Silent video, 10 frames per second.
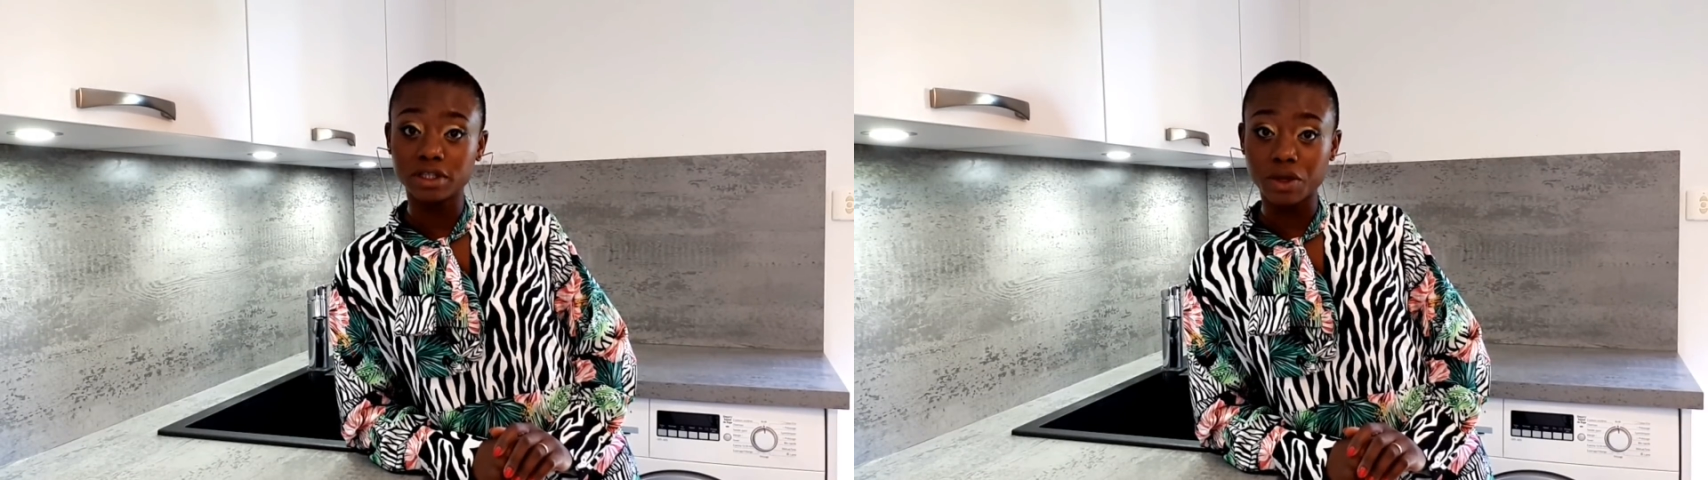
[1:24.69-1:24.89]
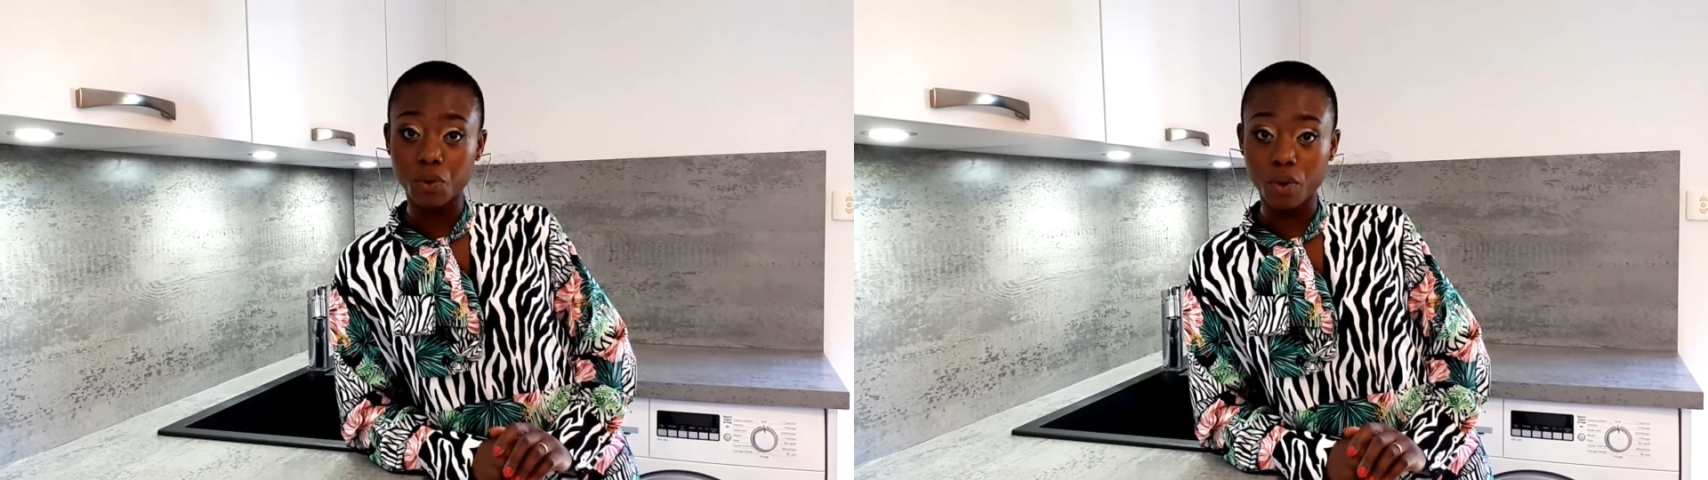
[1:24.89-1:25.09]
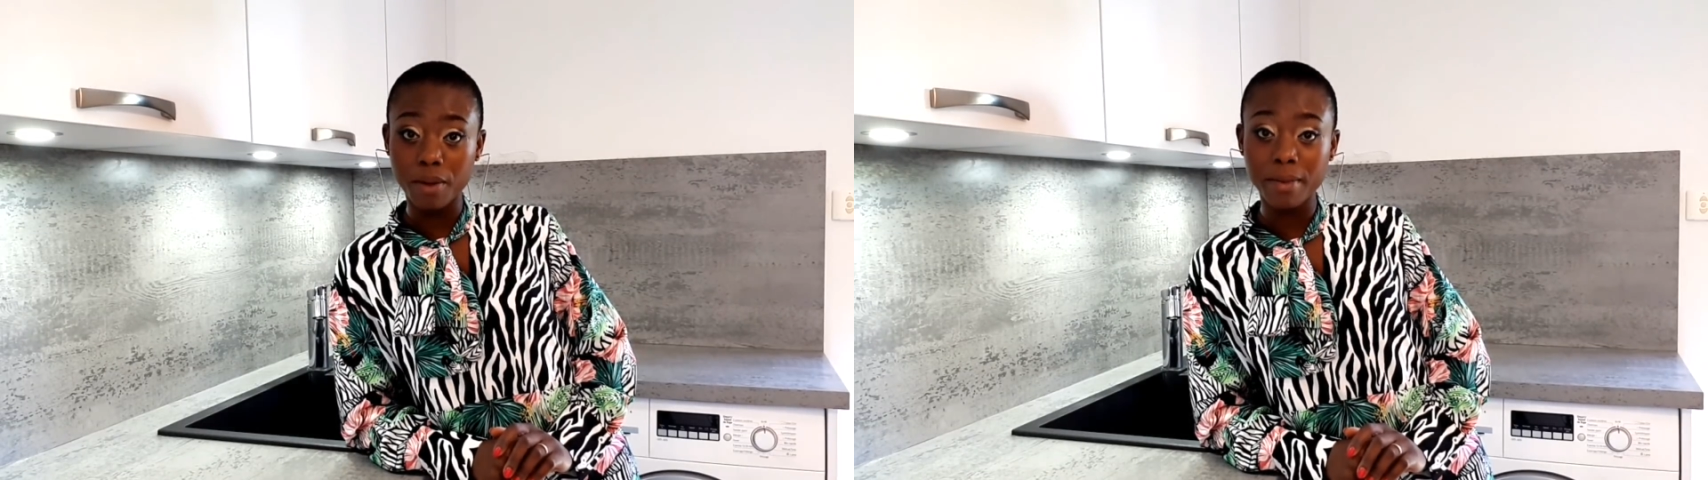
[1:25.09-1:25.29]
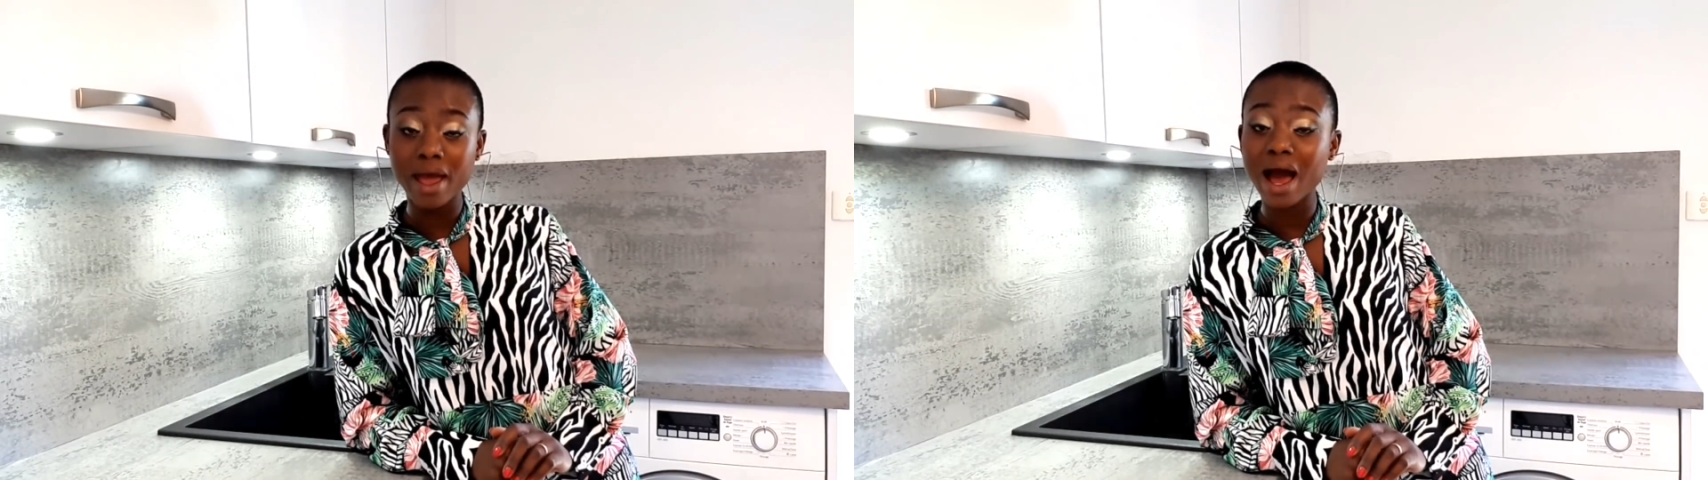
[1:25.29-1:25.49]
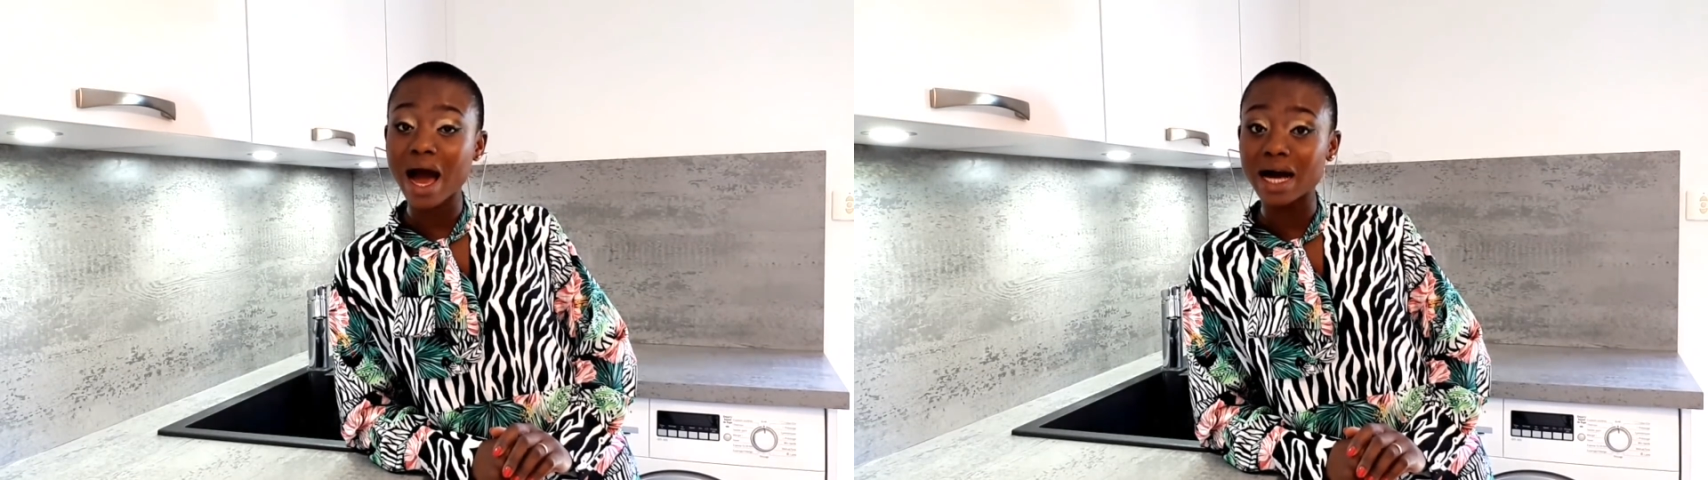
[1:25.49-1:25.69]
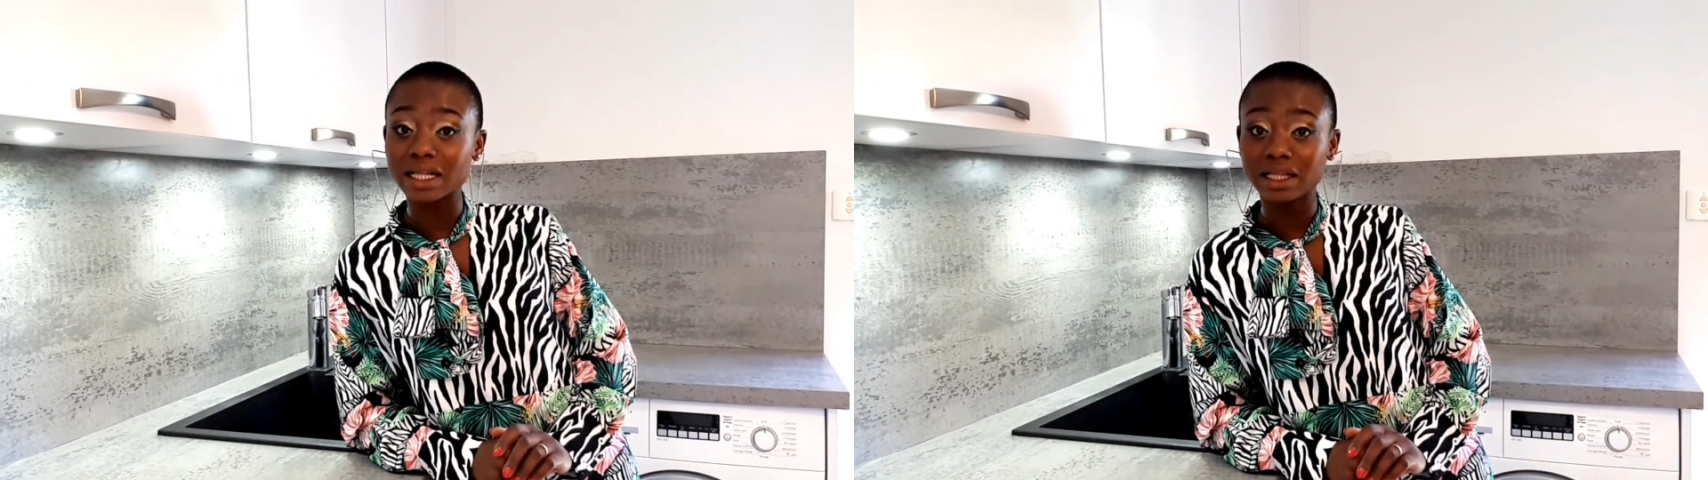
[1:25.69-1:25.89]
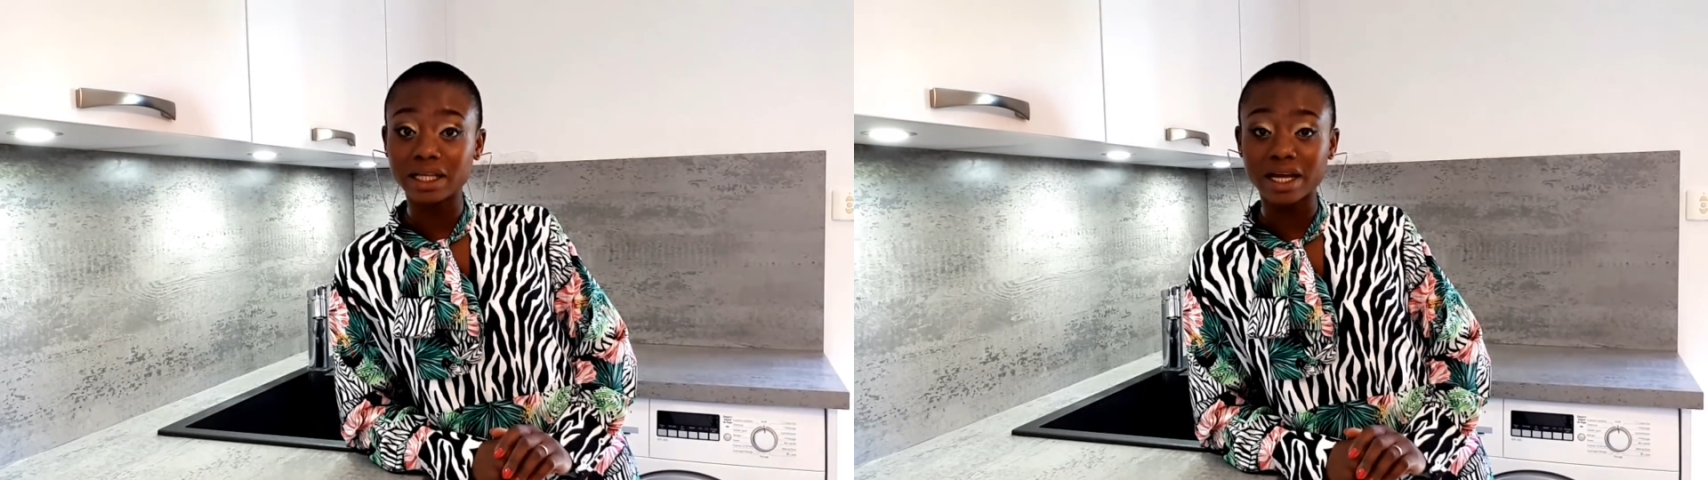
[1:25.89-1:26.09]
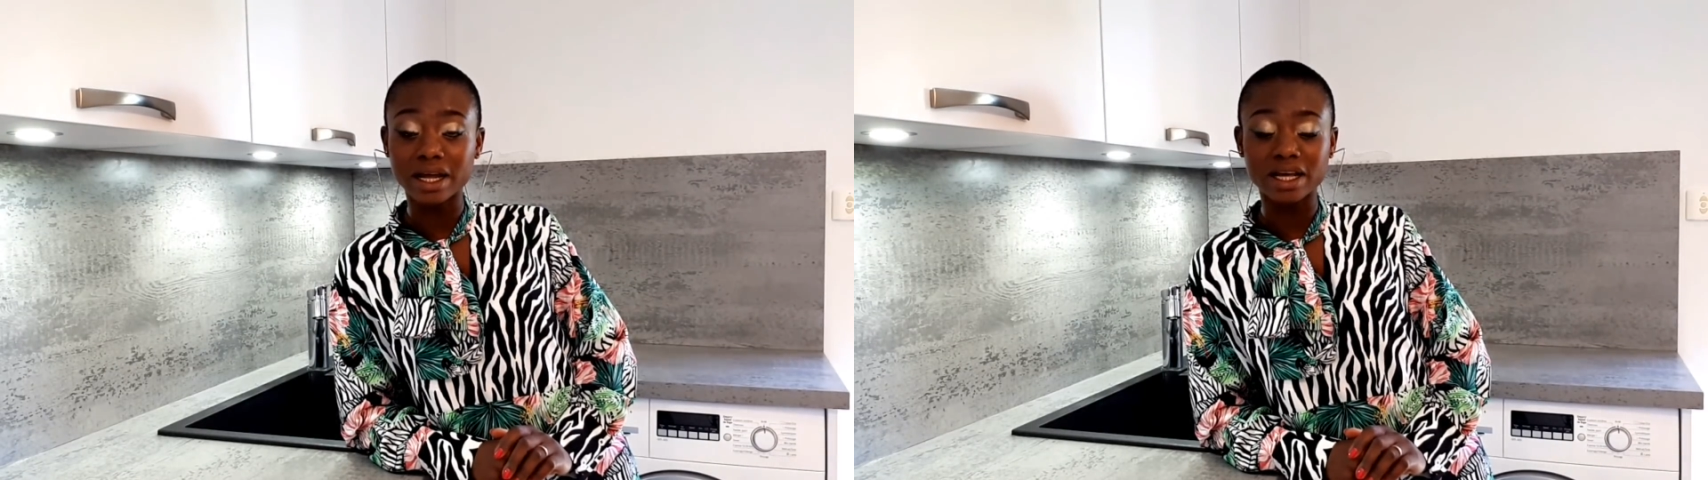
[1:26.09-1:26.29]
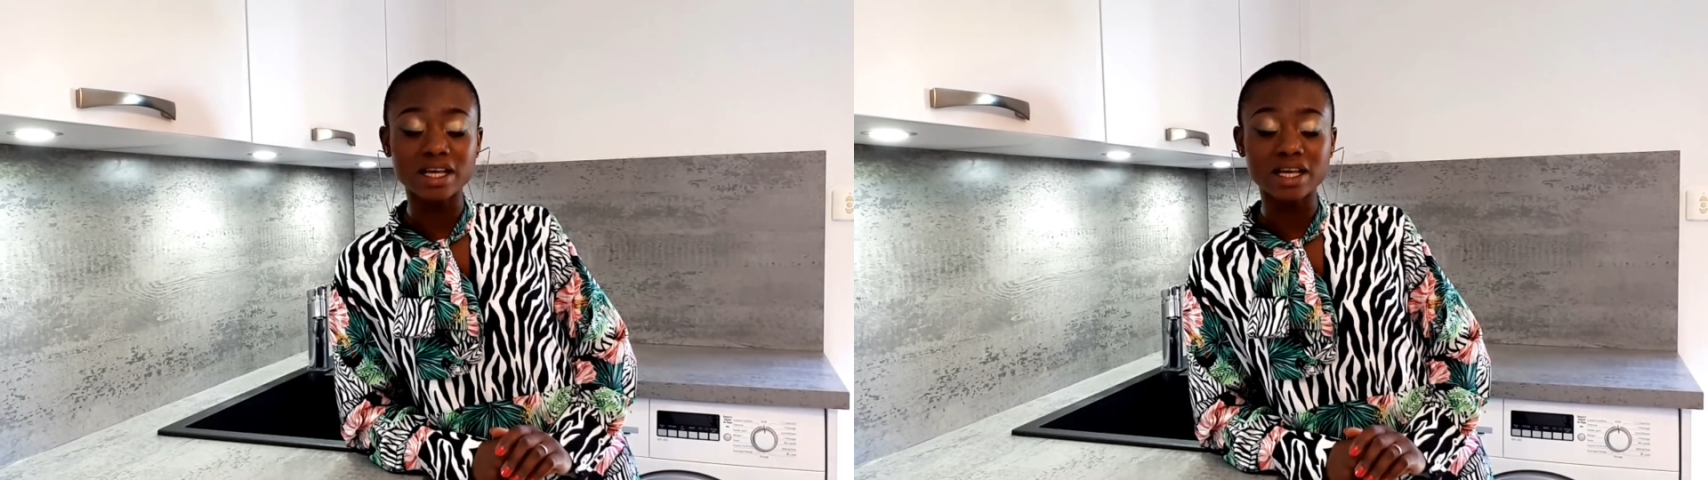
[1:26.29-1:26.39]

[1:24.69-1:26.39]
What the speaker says: the women out there.